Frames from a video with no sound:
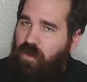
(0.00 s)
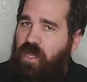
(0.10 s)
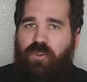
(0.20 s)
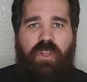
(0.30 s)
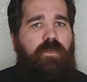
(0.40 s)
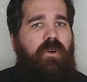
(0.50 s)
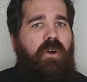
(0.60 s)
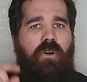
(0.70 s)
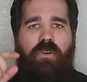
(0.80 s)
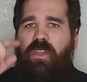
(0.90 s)
Incredible
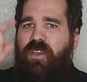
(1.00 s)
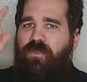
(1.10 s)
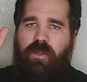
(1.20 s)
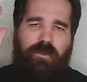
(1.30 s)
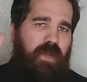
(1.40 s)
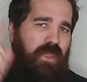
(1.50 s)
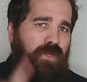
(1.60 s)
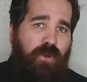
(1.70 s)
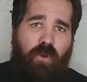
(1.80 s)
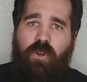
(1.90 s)
Hulk, followed by
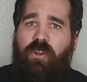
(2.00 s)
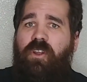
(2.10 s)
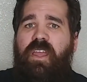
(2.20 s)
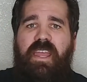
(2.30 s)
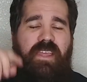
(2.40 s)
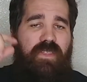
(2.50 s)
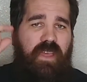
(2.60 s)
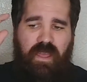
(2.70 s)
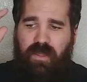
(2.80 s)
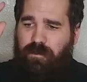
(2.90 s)
Thor, and
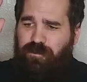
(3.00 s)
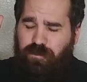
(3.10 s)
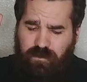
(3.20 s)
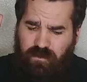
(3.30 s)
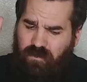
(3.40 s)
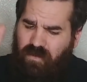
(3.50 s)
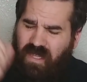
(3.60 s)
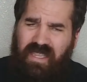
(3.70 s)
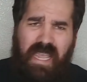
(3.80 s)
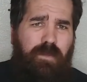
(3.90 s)
then
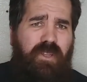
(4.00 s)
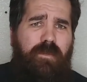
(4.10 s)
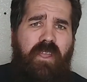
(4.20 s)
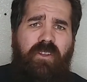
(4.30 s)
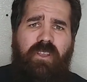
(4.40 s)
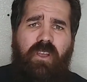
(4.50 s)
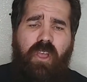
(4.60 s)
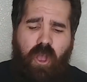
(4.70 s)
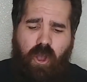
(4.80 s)
Captain America.